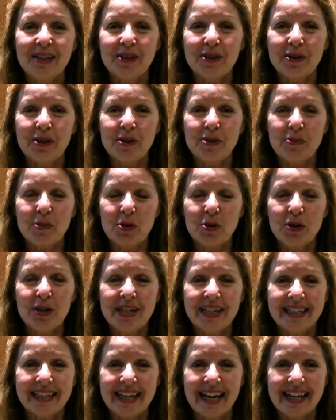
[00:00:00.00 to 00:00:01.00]
Learn more
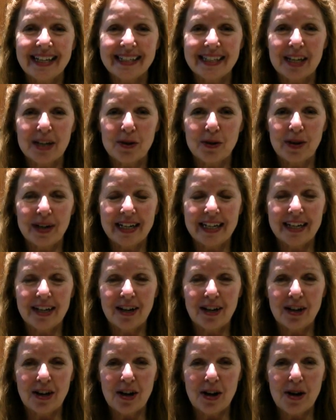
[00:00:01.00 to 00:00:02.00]
at
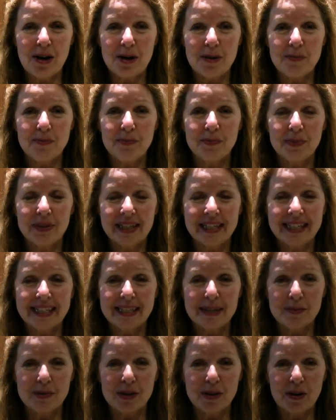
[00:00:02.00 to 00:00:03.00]
AlaskaGranny.com.
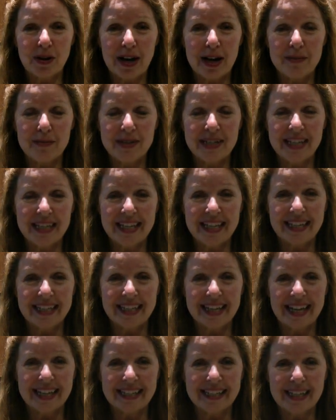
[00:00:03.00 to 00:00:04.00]
Please subscribe to the
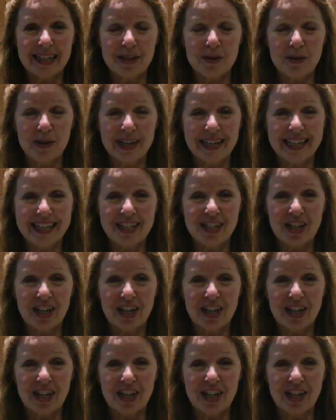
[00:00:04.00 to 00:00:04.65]
Alaska Granny